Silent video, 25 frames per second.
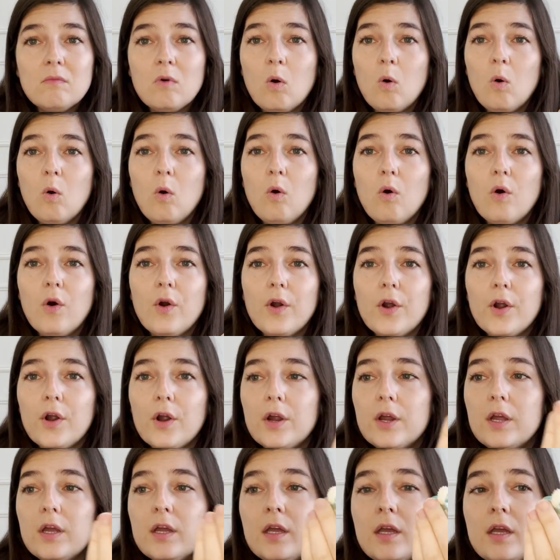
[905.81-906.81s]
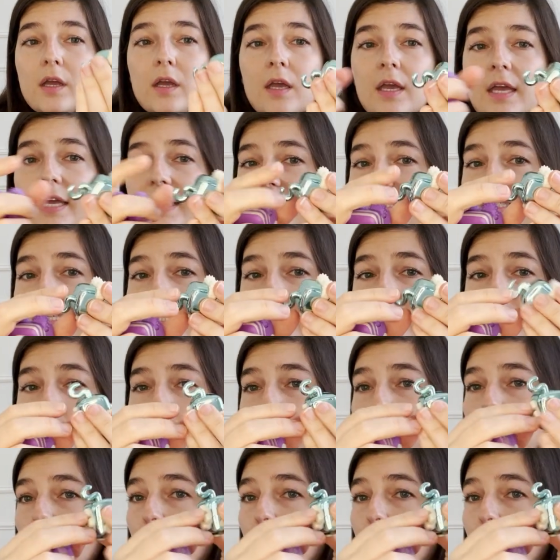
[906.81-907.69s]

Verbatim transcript: Or is this one